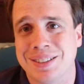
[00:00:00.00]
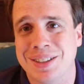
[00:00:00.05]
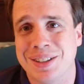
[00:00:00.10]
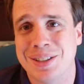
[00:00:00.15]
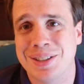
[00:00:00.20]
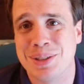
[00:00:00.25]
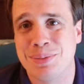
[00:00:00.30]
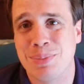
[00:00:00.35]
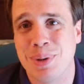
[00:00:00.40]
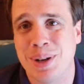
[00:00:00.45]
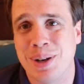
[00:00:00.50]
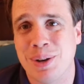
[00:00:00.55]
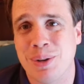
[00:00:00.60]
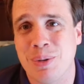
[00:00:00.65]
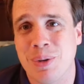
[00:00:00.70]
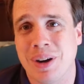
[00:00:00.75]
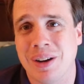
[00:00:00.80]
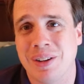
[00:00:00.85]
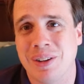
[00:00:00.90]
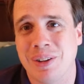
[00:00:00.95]
to spend
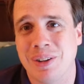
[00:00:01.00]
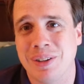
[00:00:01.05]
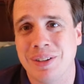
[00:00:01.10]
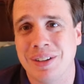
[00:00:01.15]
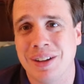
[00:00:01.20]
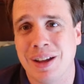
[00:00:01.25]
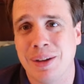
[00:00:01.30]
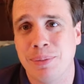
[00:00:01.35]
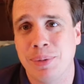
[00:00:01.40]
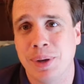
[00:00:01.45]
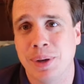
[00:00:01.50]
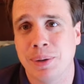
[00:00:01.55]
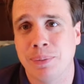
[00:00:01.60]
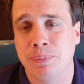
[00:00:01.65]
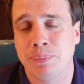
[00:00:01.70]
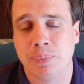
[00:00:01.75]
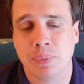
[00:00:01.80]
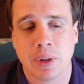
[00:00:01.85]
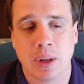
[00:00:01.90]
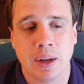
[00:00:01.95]
quite a long time here.
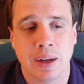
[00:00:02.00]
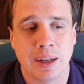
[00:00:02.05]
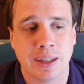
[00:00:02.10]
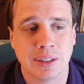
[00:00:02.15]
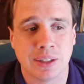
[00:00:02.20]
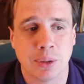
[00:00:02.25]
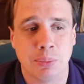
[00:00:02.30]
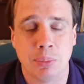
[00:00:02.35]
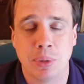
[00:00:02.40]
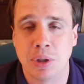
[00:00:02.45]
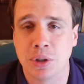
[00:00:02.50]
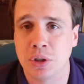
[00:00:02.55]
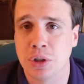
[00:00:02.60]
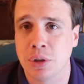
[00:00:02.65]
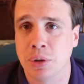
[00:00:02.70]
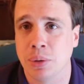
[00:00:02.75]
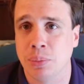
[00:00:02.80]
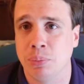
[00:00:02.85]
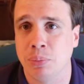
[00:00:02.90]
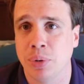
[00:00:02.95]
As I've
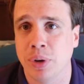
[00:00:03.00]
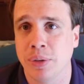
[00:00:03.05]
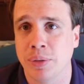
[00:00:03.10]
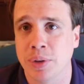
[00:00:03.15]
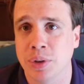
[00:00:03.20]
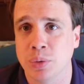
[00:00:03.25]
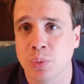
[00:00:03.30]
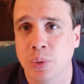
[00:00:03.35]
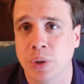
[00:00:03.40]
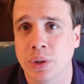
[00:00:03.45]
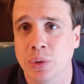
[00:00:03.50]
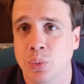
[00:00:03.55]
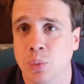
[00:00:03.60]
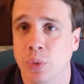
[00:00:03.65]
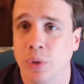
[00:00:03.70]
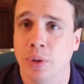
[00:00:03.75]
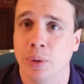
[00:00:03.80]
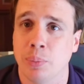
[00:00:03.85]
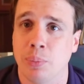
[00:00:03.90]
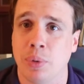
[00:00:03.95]
mentioned in previous weeks,
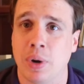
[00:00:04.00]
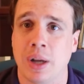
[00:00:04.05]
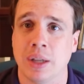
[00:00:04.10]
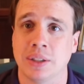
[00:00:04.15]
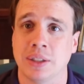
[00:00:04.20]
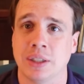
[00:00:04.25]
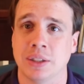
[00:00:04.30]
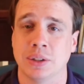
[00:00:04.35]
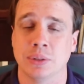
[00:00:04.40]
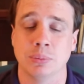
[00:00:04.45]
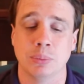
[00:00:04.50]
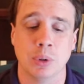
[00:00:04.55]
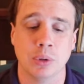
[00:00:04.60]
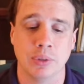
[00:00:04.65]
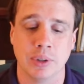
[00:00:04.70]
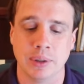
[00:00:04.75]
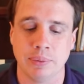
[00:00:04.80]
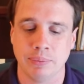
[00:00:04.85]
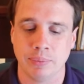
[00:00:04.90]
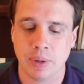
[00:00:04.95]
we're in the process of
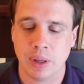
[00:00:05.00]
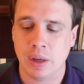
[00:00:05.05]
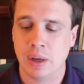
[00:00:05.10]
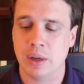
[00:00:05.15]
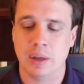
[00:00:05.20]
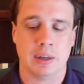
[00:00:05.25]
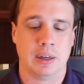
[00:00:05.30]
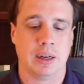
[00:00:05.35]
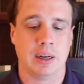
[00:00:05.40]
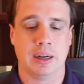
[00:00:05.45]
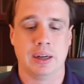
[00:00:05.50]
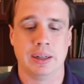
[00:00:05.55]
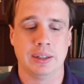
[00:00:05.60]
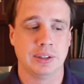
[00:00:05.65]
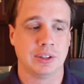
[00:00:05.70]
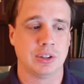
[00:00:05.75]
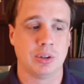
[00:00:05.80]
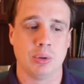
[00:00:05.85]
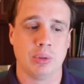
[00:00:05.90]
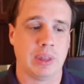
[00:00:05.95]
moving,
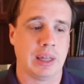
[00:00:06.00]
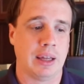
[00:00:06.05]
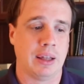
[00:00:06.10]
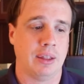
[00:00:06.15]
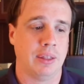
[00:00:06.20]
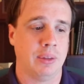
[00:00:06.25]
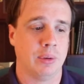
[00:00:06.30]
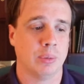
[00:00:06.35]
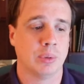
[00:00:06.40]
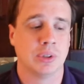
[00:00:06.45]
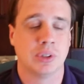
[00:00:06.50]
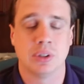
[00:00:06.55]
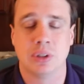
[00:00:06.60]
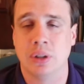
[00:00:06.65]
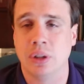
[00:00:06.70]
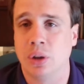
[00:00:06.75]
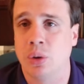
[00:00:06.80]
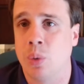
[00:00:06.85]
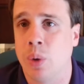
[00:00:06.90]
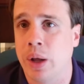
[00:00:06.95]
and so that there was
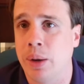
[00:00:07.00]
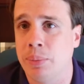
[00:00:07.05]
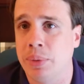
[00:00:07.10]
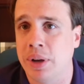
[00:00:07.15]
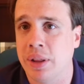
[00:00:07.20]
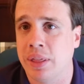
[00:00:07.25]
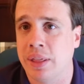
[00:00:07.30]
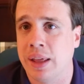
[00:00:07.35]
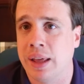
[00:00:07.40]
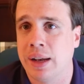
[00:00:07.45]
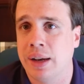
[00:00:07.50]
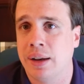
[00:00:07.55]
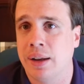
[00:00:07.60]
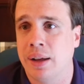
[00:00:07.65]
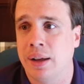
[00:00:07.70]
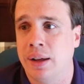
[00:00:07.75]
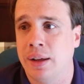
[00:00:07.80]
quite a bit of that